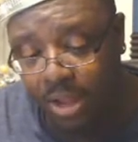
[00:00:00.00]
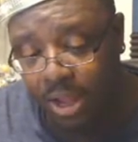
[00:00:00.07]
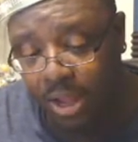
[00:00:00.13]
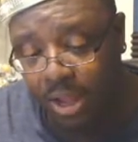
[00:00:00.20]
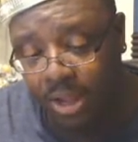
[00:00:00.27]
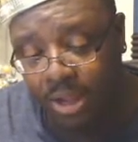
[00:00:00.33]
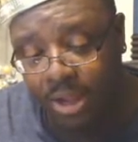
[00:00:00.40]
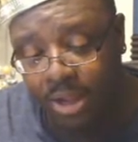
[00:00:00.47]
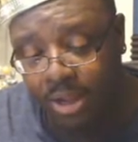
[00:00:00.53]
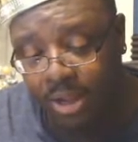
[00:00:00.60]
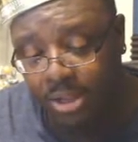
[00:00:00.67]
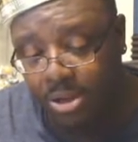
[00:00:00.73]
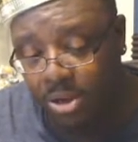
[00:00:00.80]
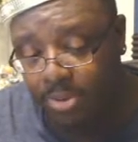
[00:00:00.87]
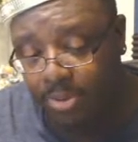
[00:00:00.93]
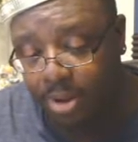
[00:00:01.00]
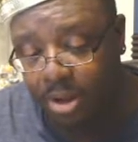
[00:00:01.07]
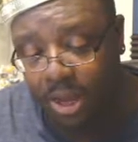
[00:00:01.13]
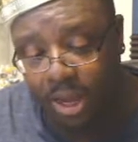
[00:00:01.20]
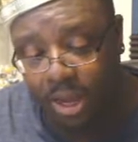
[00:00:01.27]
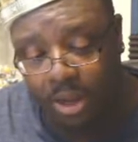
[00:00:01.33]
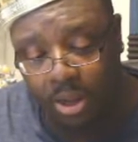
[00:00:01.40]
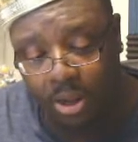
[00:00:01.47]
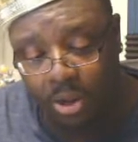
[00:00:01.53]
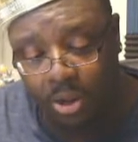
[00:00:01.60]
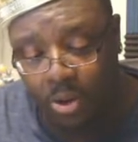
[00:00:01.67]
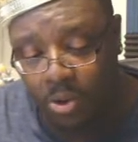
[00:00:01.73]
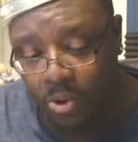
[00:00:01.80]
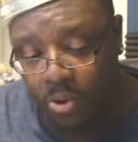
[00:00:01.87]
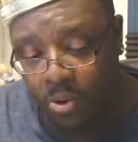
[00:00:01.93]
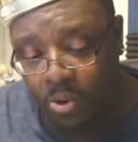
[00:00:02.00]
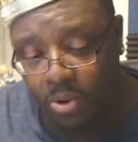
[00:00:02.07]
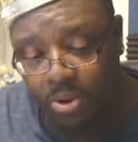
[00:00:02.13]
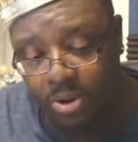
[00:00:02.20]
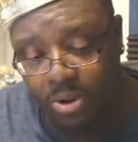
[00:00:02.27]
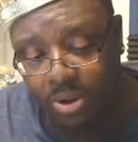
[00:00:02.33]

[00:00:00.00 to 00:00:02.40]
I talked about Halo.